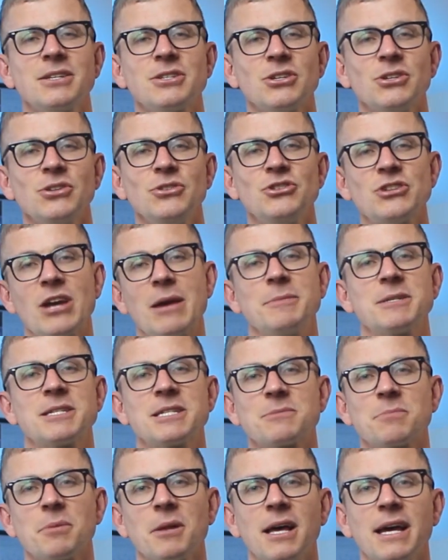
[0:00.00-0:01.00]
to
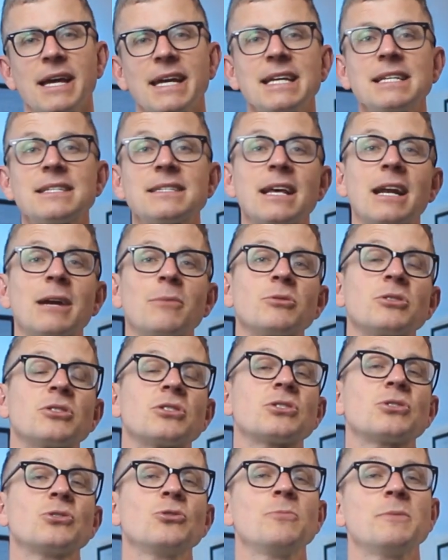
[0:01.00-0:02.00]
Jamerson's playing. His setup
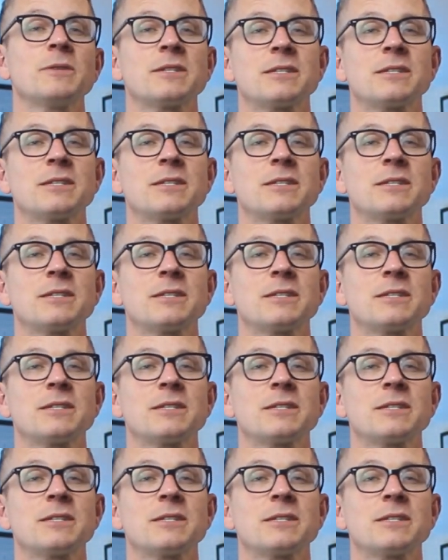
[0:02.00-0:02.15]
was super